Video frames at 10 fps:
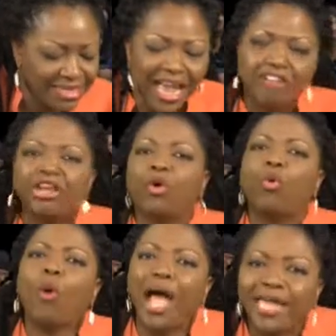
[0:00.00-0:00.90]
they are
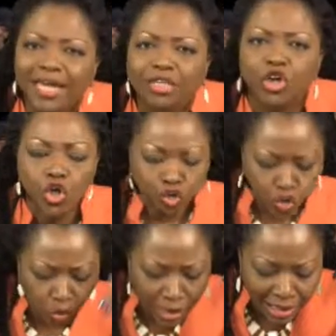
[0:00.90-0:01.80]
required
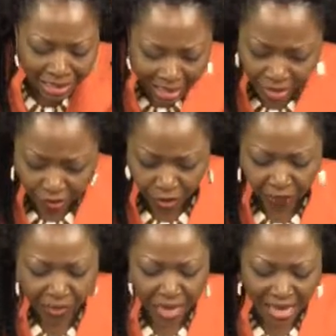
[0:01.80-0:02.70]
to live.
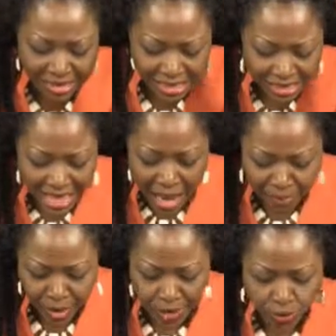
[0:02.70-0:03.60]
A
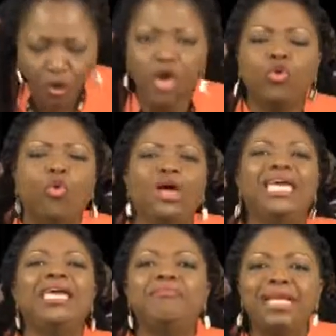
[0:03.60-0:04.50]
disciple is one who
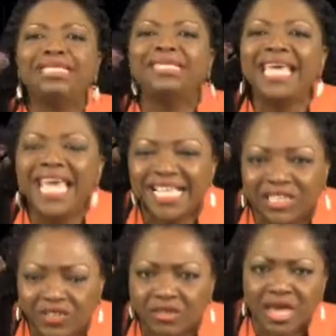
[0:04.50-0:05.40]

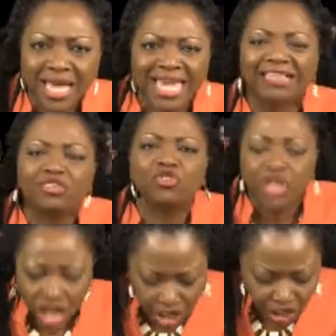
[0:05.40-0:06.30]
imitates his
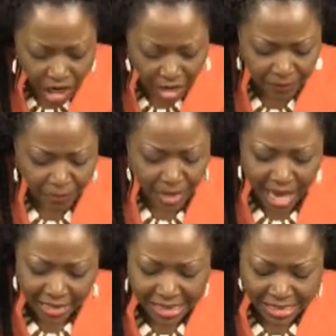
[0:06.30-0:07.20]
teacher.
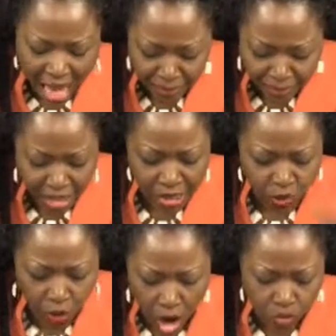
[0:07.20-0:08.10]
A disciple
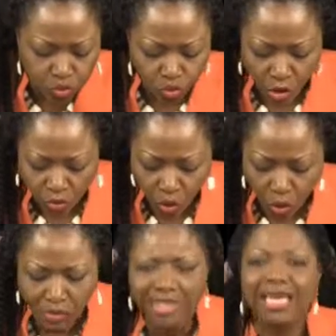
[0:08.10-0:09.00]
is one who not
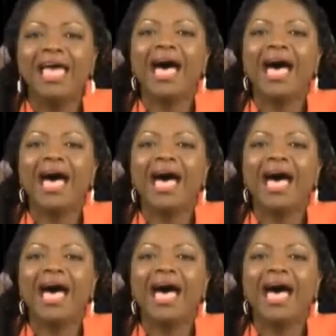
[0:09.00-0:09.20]
only